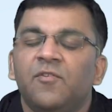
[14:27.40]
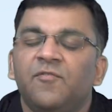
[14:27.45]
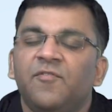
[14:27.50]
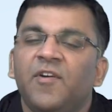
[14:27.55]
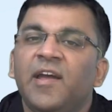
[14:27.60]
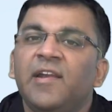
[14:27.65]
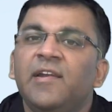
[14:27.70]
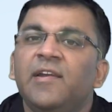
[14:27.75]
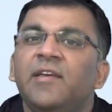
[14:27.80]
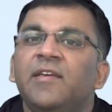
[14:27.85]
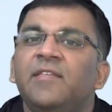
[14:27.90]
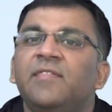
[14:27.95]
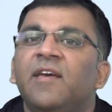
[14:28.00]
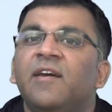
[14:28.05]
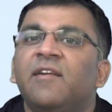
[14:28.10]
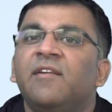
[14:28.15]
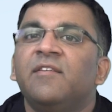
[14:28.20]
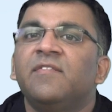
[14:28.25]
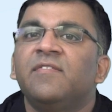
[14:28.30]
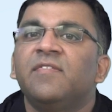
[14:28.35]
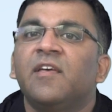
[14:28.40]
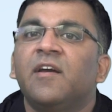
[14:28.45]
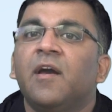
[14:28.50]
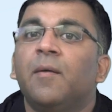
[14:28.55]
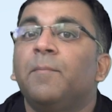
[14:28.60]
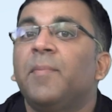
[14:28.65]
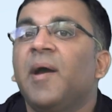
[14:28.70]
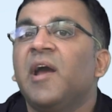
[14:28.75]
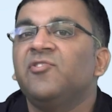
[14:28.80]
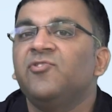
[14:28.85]
Finally, there is the
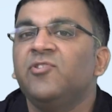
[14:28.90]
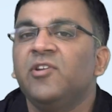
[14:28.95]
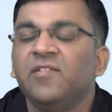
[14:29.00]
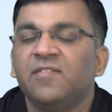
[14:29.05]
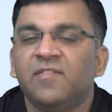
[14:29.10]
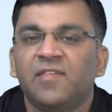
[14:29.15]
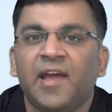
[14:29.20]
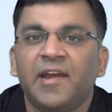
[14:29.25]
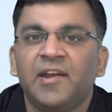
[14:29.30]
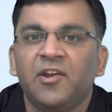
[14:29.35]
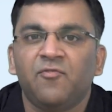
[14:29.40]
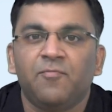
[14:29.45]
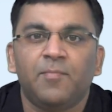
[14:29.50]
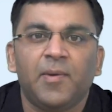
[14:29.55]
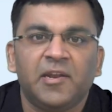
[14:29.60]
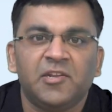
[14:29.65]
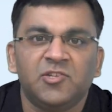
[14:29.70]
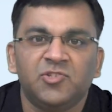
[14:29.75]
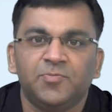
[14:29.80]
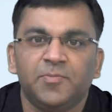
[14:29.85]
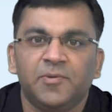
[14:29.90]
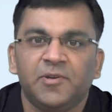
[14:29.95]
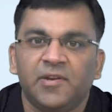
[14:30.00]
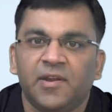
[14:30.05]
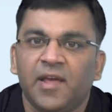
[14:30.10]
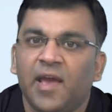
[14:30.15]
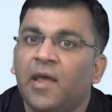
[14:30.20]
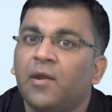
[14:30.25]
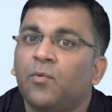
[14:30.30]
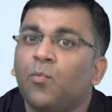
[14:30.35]
compassionate side of
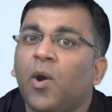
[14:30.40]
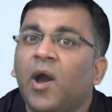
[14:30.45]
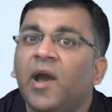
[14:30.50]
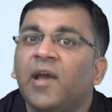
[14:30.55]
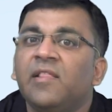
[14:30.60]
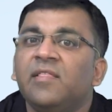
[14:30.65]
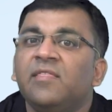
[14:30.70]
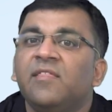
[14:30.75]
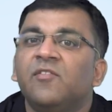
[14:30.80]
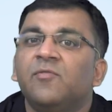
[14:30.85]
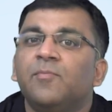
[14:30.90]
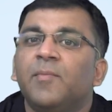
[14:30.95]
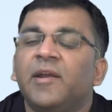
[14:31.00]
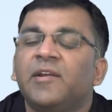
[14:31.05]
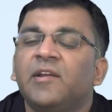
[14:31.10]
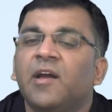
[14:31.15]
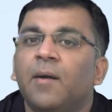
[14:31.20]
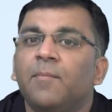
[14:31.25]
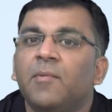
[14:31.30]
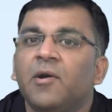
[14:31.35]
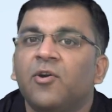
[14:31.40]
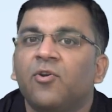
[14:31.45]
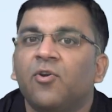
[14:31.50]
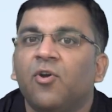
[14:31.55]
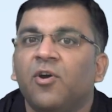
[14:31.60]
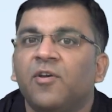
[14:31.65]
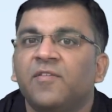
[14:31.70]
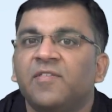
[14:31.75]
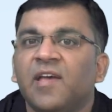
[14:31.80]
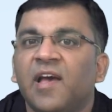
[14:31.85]
management, and while this might come
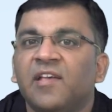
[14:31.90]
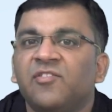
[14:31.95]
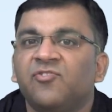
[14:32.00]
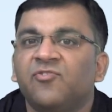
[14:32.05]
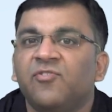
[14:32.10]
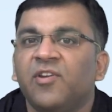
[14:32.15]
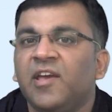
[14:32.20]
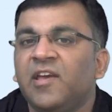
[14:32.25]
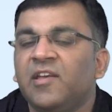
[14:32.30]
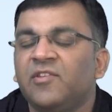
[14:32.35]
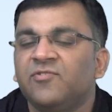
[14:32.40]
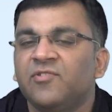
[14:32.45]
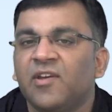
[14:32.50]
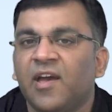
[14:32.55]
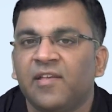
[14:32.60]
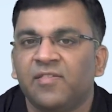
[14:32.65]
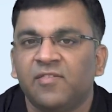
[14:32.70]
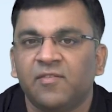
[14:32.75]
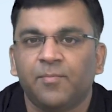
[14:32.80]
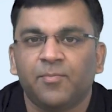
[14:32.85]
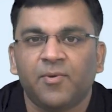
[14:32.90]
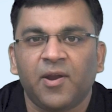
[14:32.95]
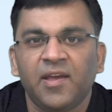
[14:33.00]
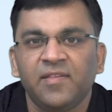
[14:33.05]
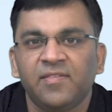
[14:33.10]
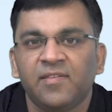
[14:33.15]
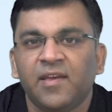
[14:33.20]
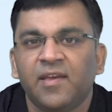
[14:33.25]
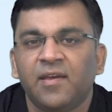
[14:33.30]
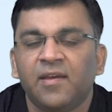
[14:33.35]
across as strange and
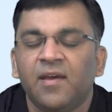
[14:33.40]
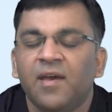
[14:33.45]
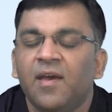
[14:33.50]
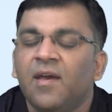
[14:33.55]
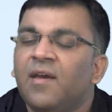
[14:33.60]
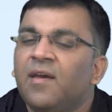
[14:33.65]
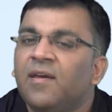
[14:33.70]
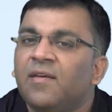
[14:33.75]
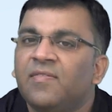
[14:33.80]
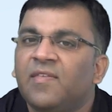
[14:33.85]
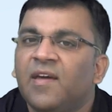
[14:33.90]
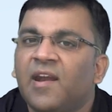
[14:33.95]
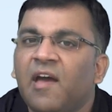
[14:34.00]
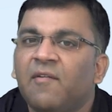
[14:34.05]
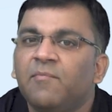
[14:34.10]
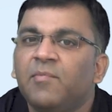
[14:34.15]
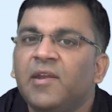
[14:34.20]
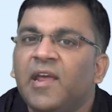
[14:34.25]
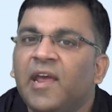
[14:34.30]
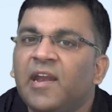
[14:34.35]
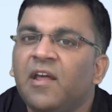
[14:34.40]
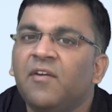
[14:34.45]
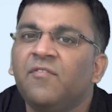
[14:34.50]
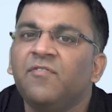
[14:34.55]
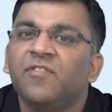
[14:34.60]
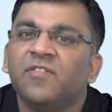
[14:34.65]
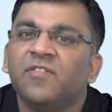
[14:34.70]
surprising, there have been enough